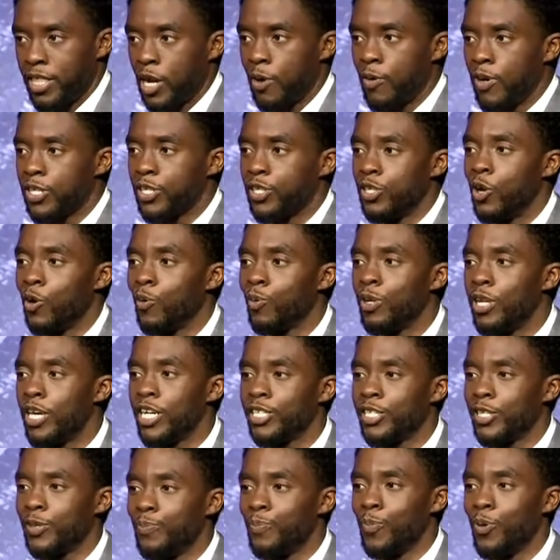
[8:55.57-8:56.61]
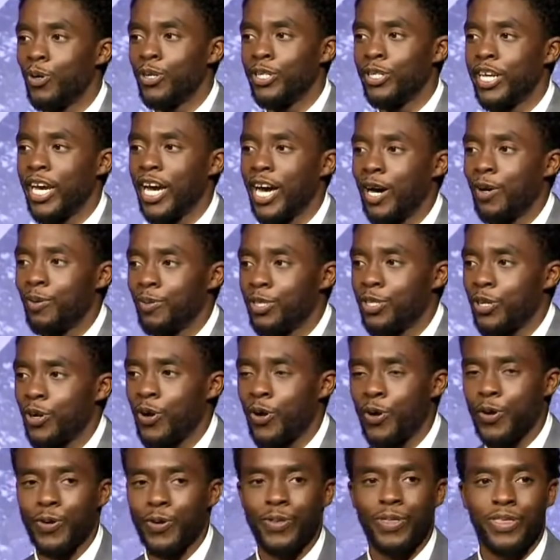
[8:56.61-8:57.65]
There is no legend more down
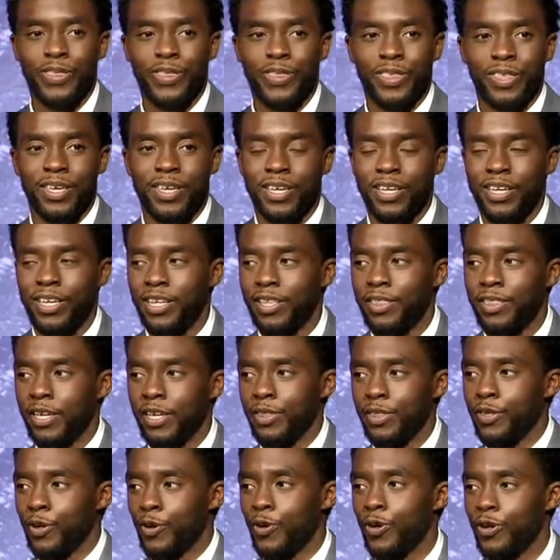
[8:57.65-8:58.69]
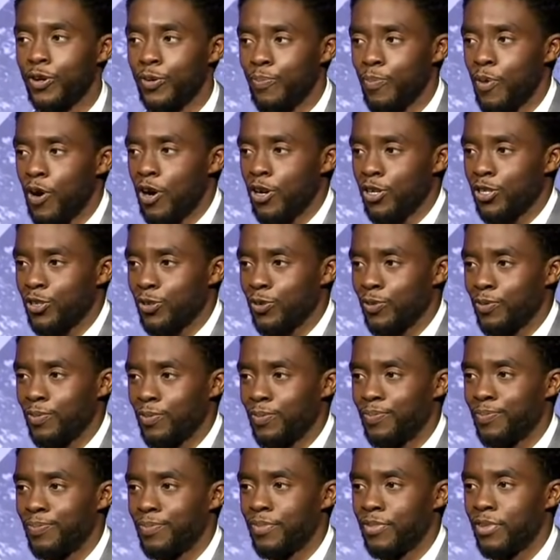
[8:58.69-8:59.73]
to earth than Thurgood Marshall.
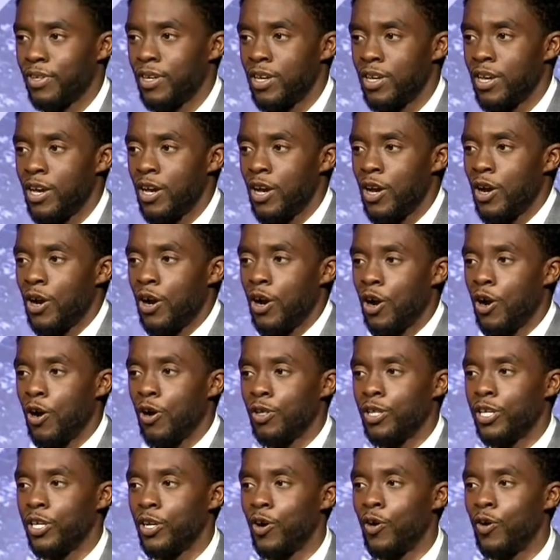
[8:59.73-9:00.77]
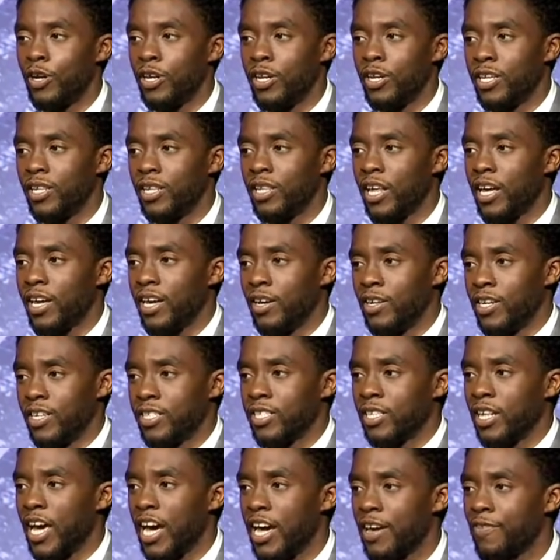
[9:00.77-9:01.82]
Early on in
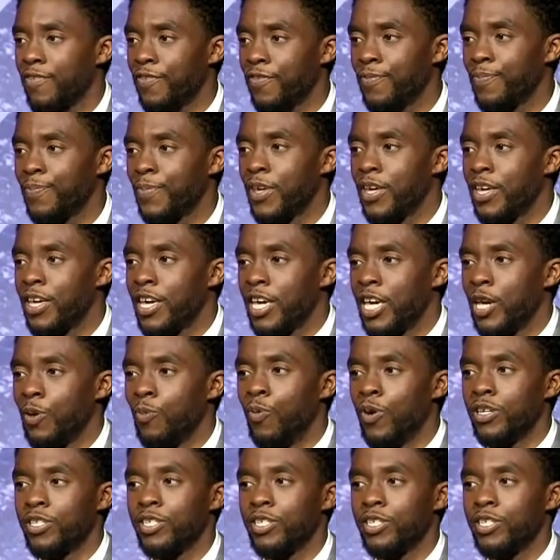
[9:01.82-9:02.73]
his life, he